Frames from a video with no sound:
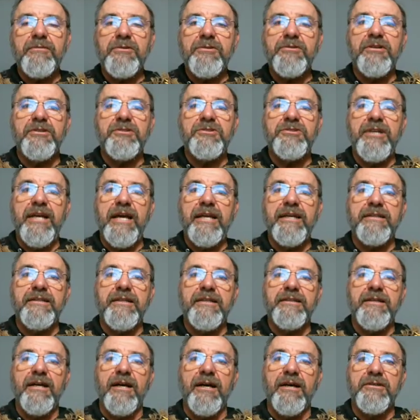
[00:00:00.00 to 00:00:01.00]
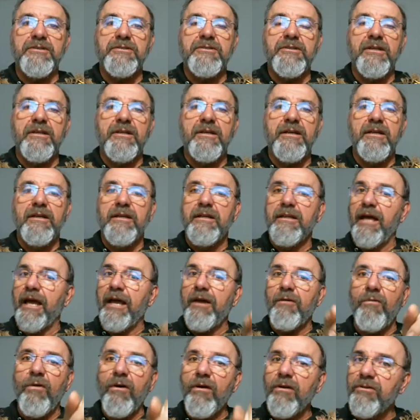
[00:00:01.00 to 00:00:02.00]
Christianity does. They
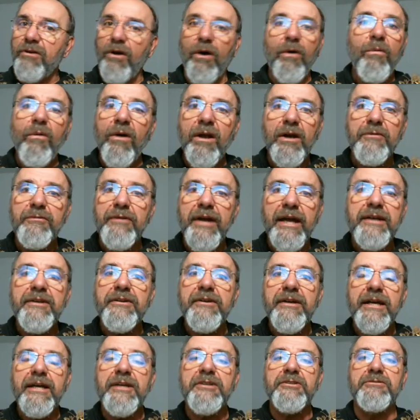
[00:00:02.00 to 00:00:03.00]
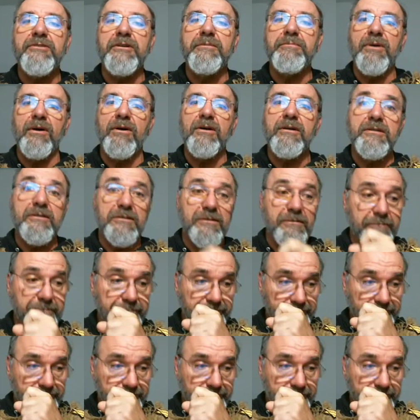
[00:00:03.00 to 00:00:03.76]
don't want to read their history books.